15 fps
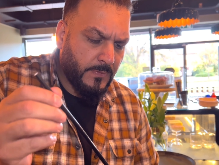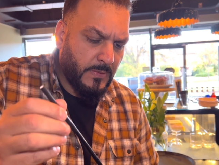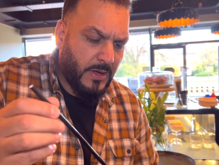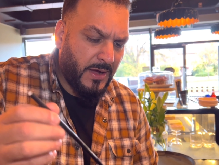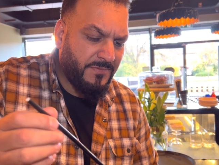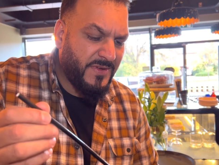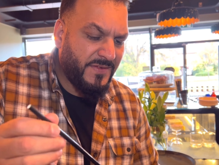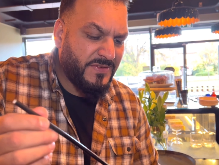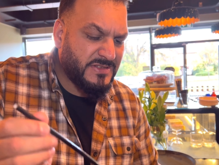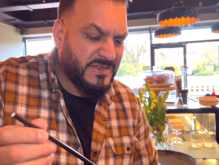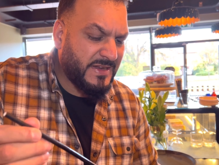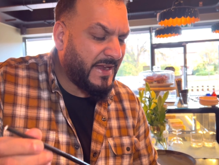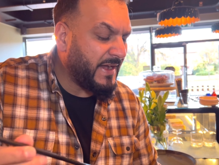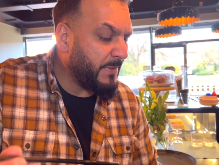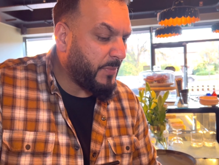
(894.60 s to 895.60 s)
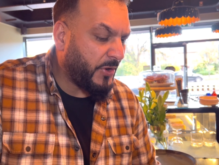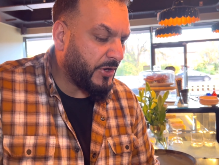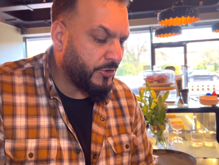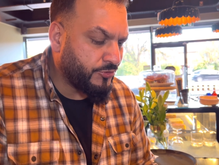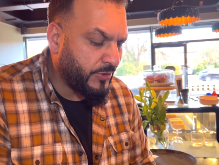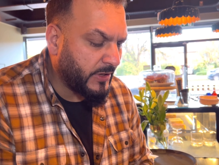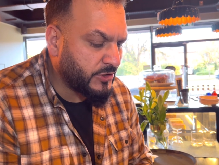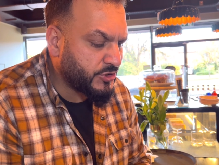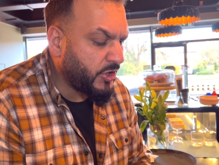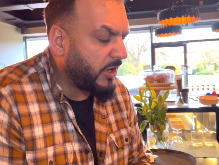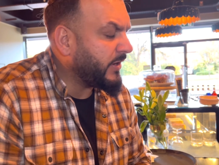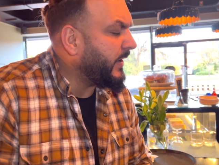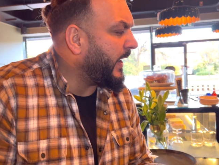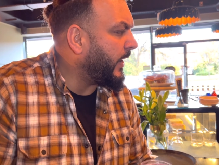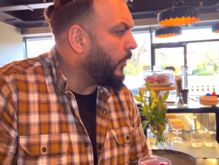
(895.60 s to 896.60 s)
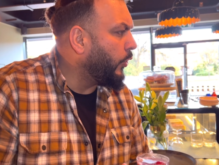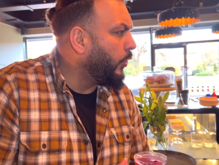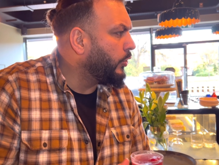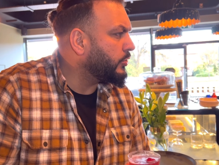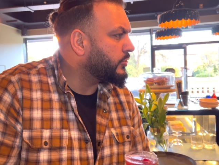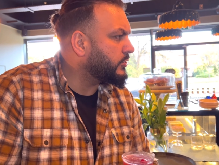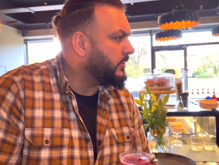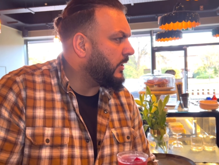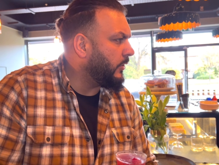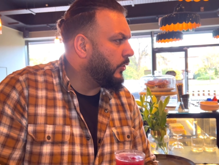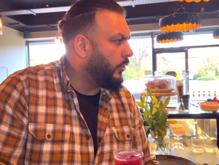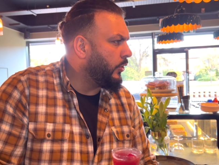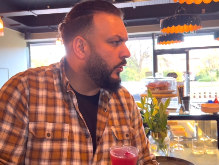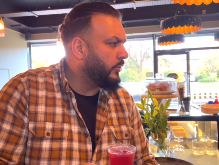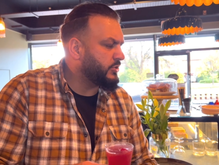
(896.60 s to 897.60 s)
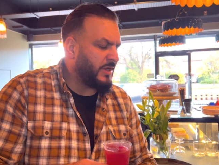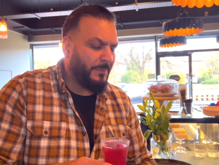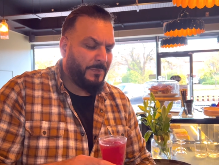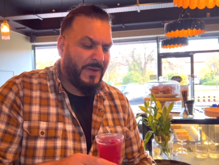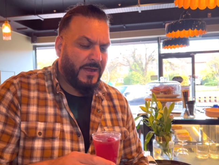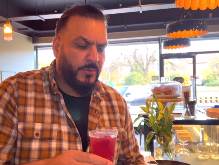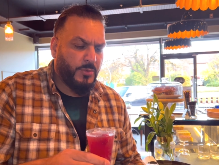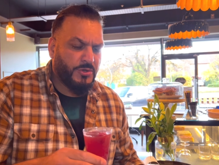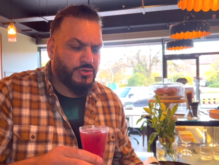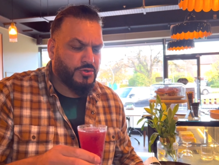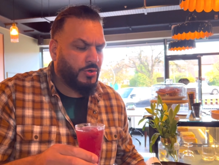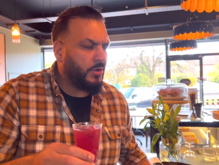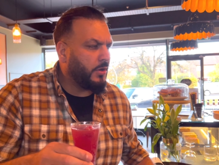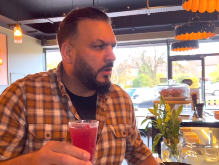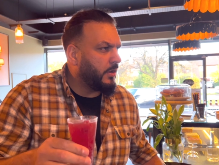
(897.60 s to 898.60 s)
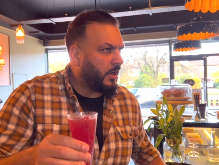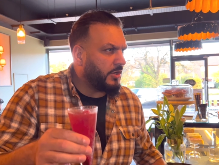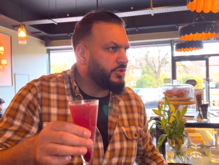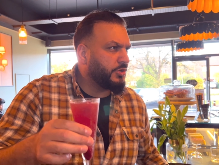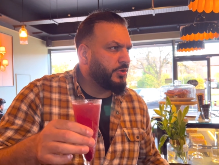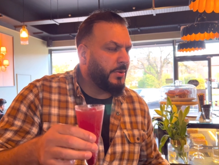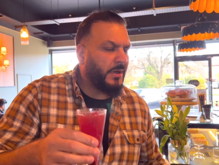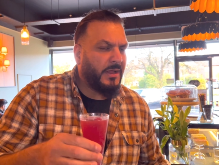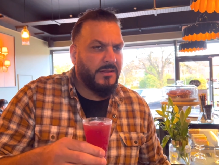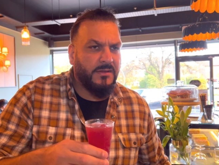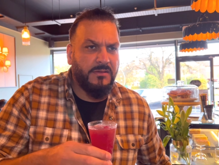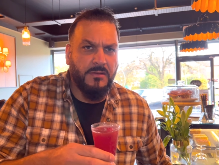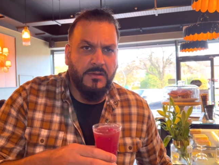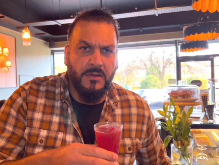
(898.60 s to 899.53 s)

I've never seen anybody drink Chardonnay or champagne with a straw. I should do it like this.